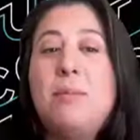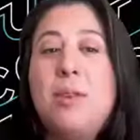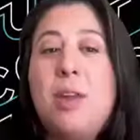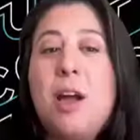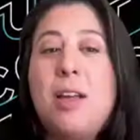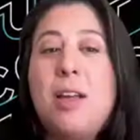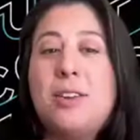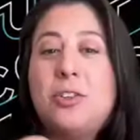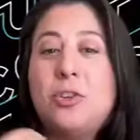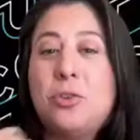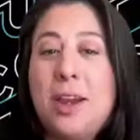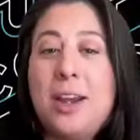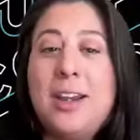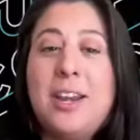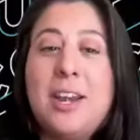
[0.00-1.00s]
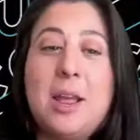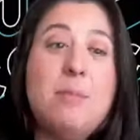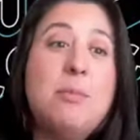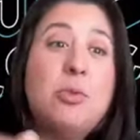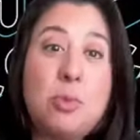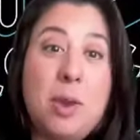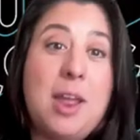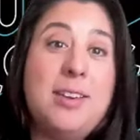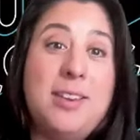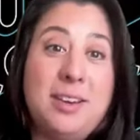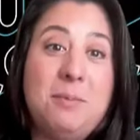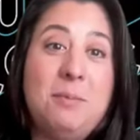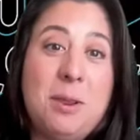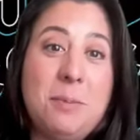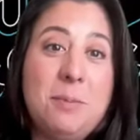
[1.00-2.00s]
not training, I'm
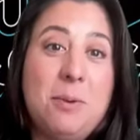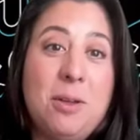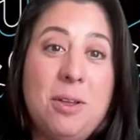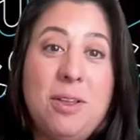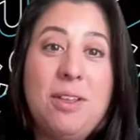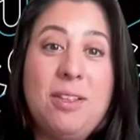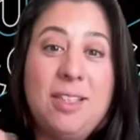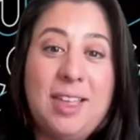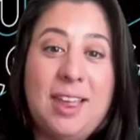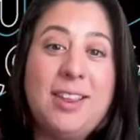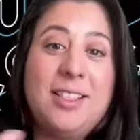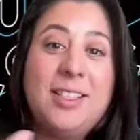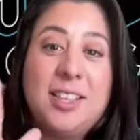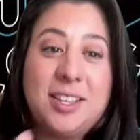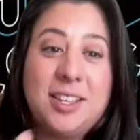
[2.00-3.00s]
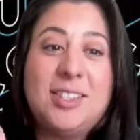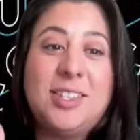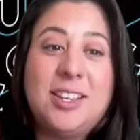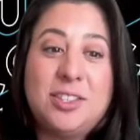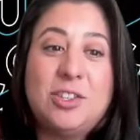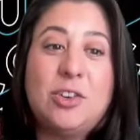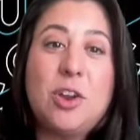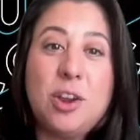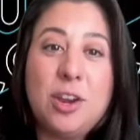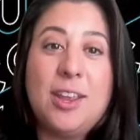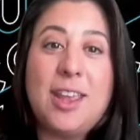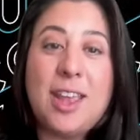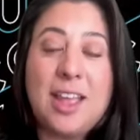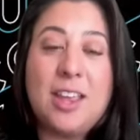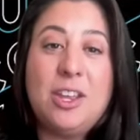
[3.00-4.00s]
threatening people. Like, this is going to
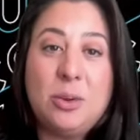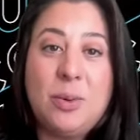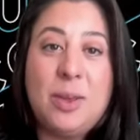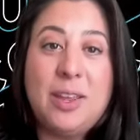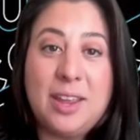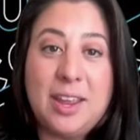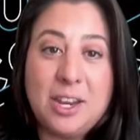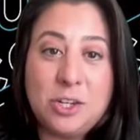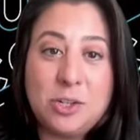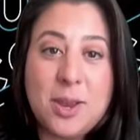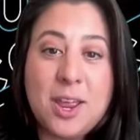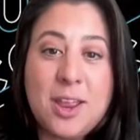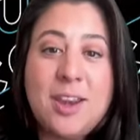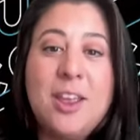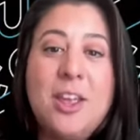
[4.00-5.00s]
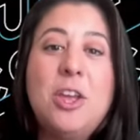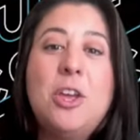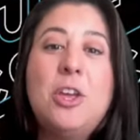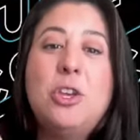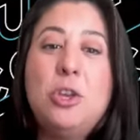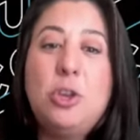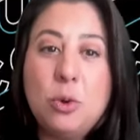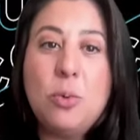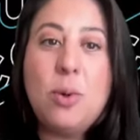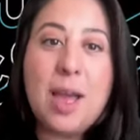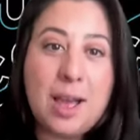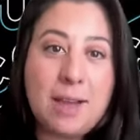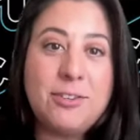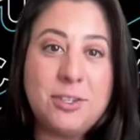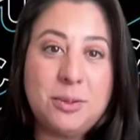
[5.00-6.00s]
get you engagement. You
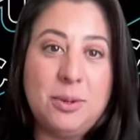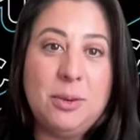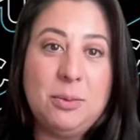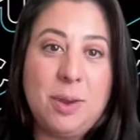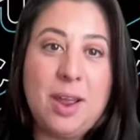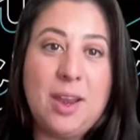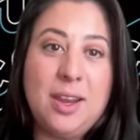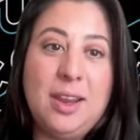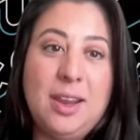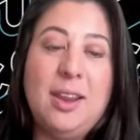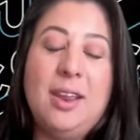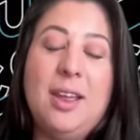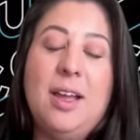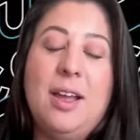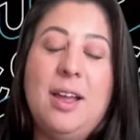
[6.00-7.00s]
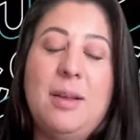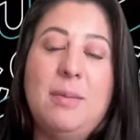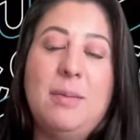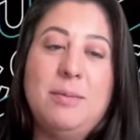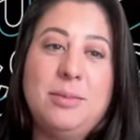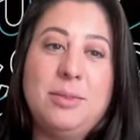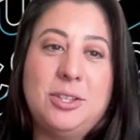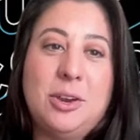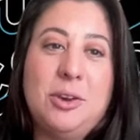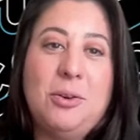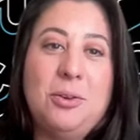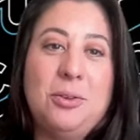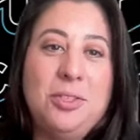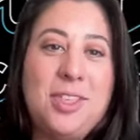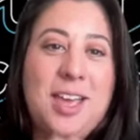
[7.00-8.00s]
have to be ready.
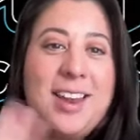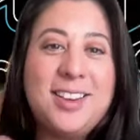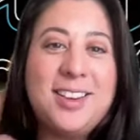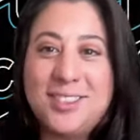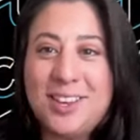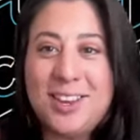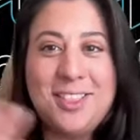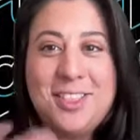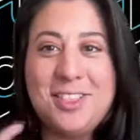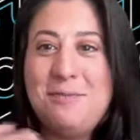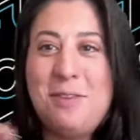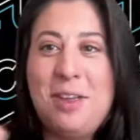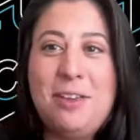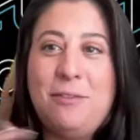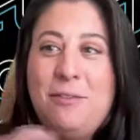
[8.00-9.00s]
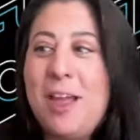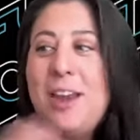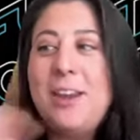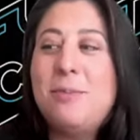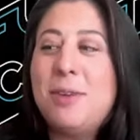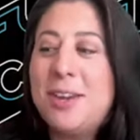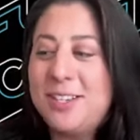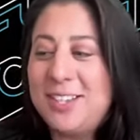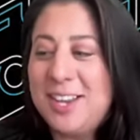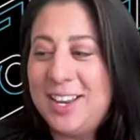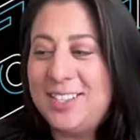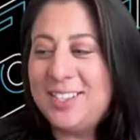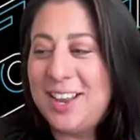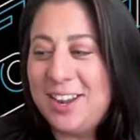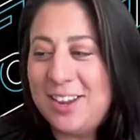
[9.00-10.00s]
So that is like if anybody
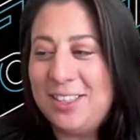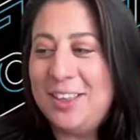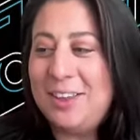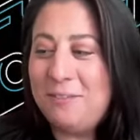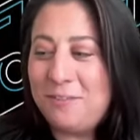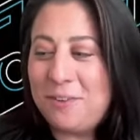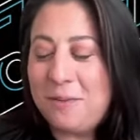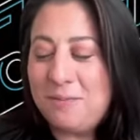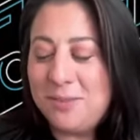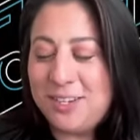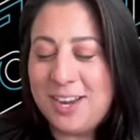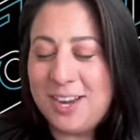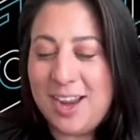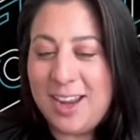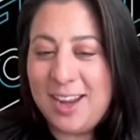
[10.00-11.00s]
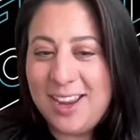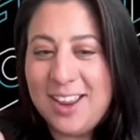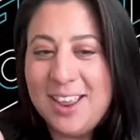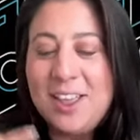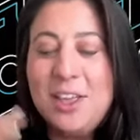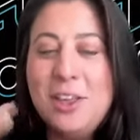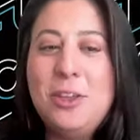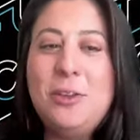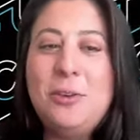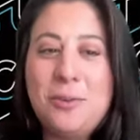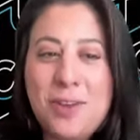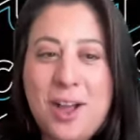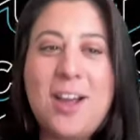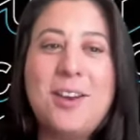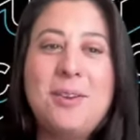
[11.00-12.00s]
takes anything from today, you've
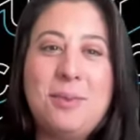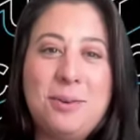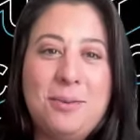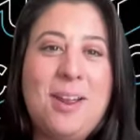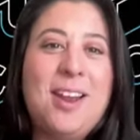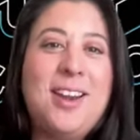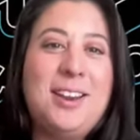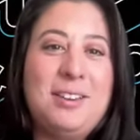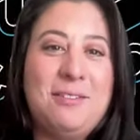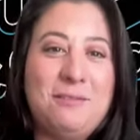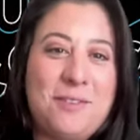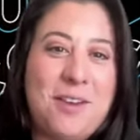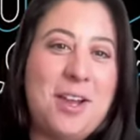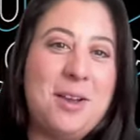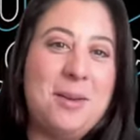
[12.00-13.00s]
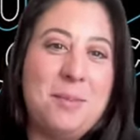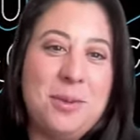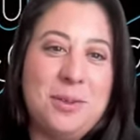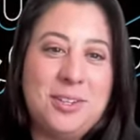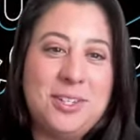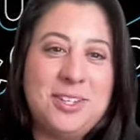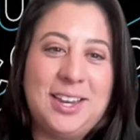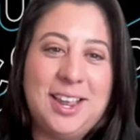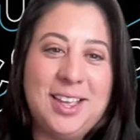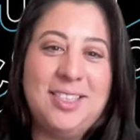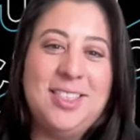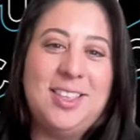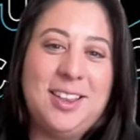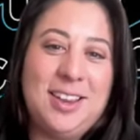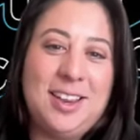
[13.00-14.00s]
got to be ready in FUB to get
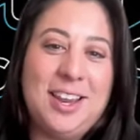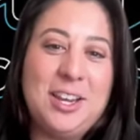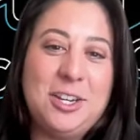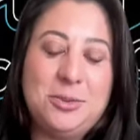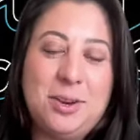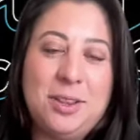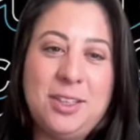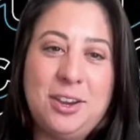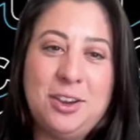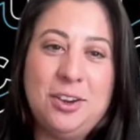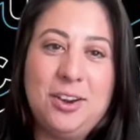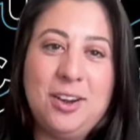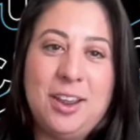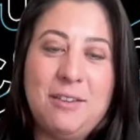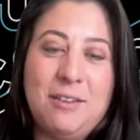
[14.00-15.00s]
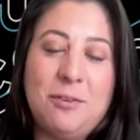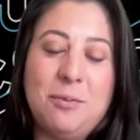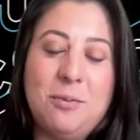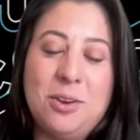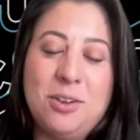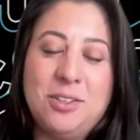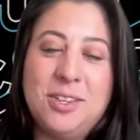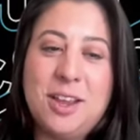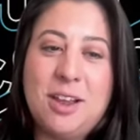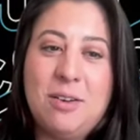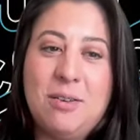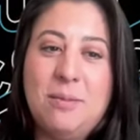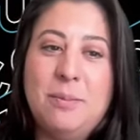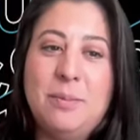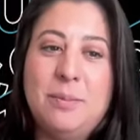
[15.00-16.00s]
the engagement that you're going to get from Real Scout.